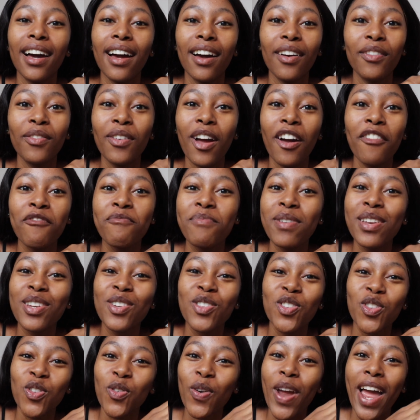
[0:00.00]
I've
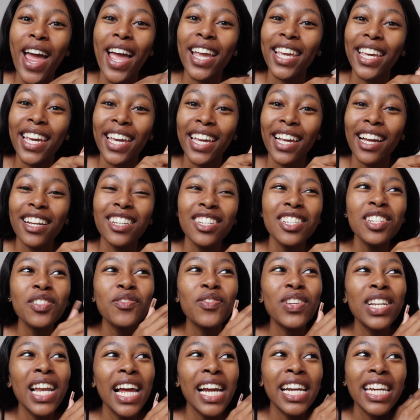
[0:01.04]
been dragging. I
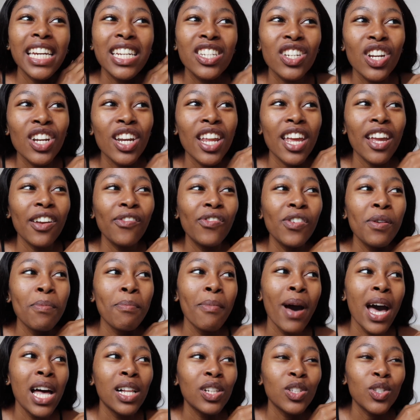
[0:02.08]
just feel like each and every
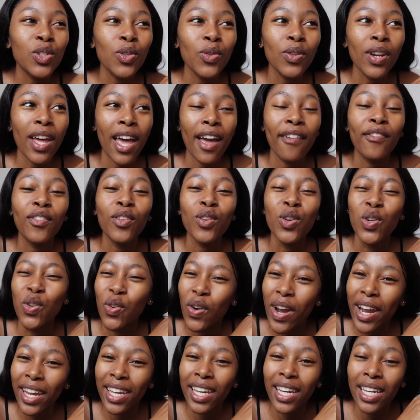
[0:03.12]
milestone I have to
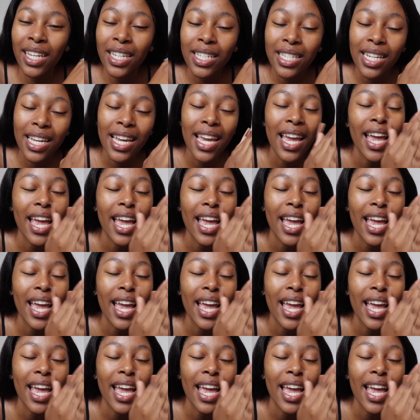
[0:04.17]
drag it.